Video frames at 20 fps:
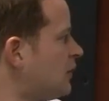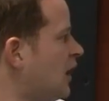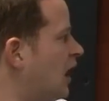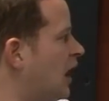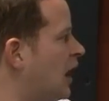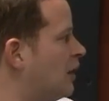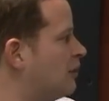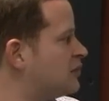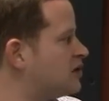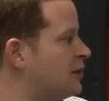
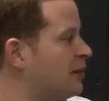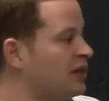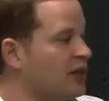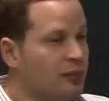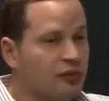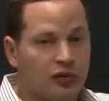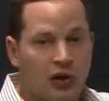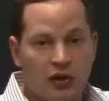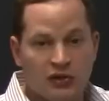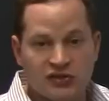Um, some of the
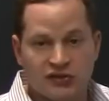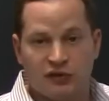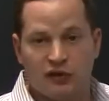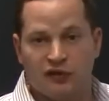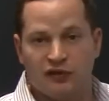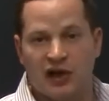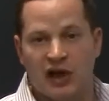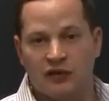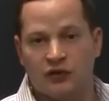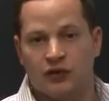pros of a
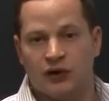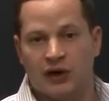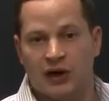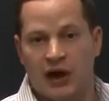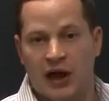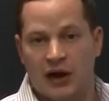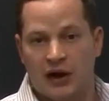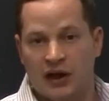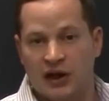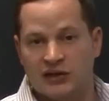
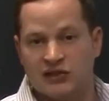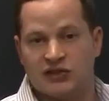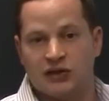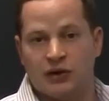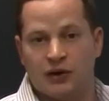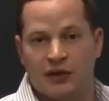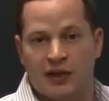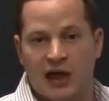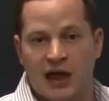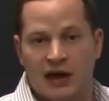529 also
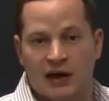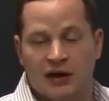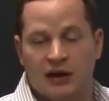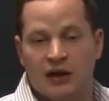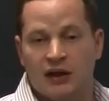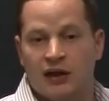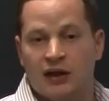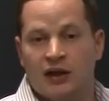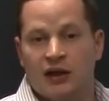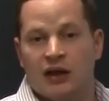are that
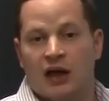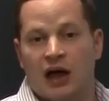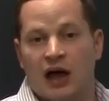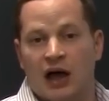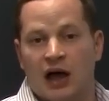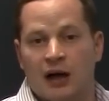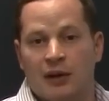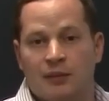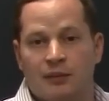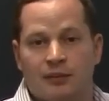
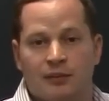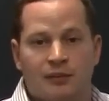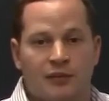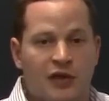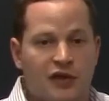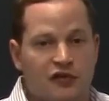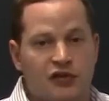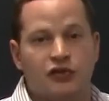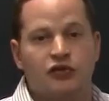um, if